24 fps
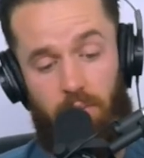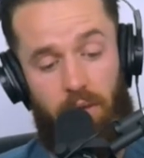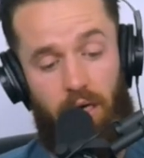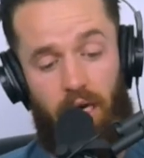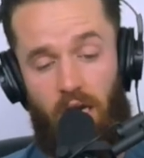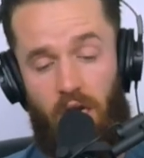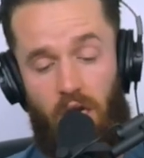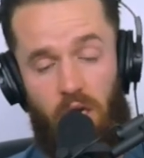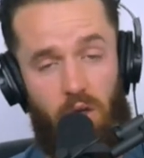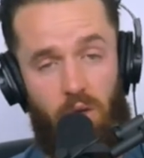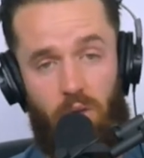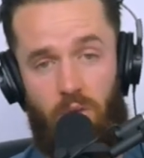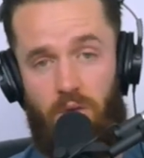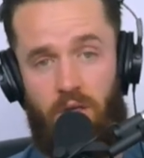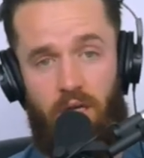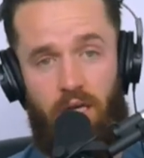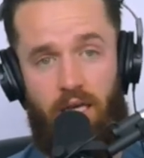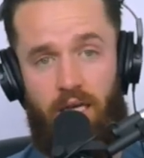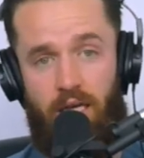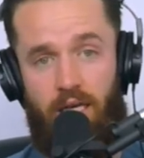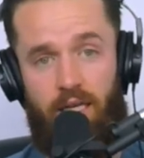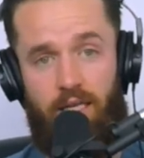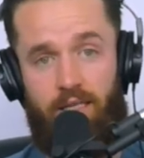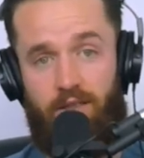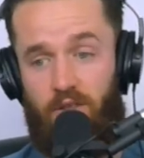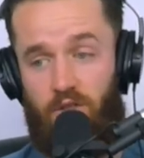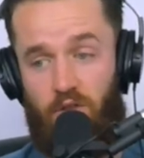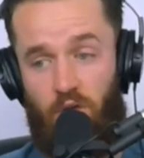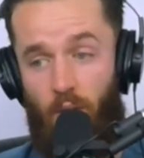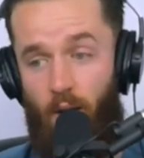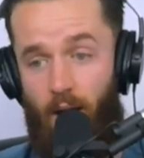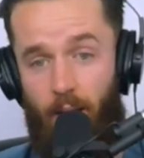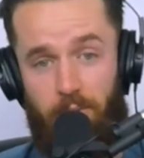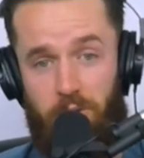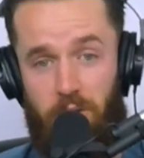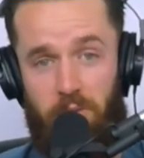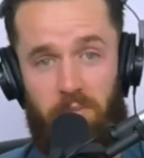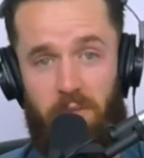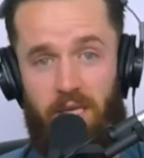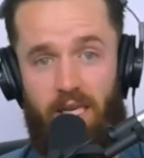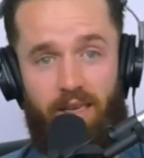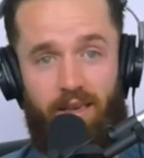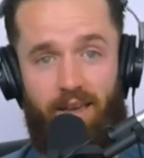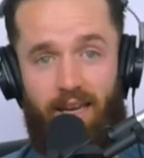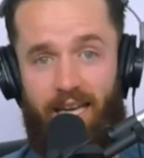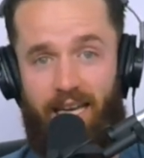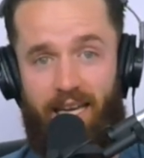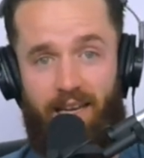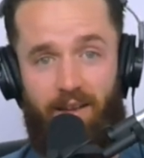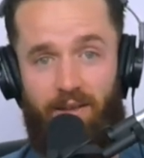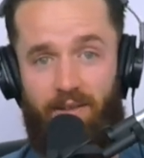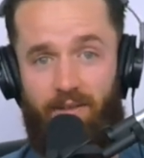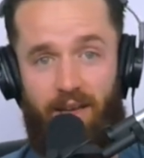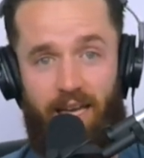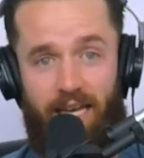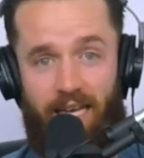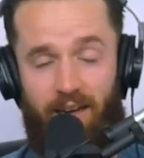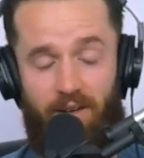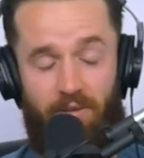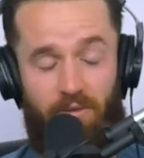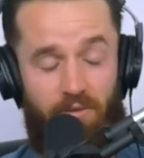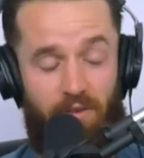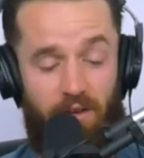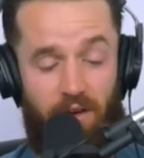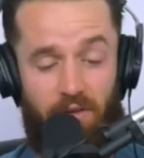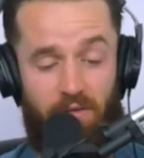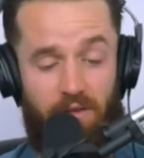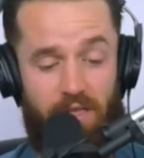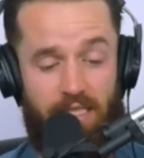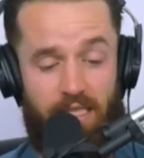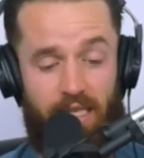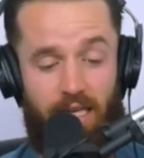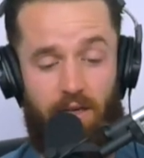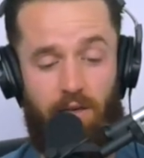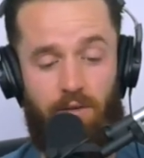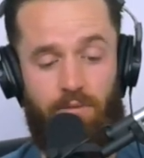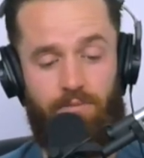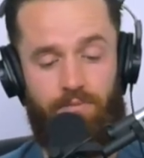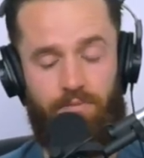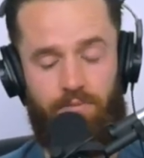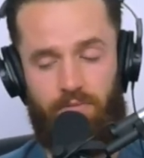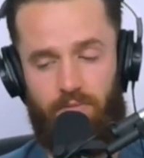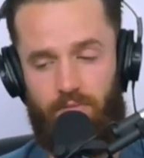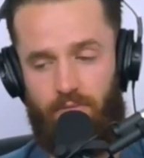But I knew there's no option B. I gotta figure this out.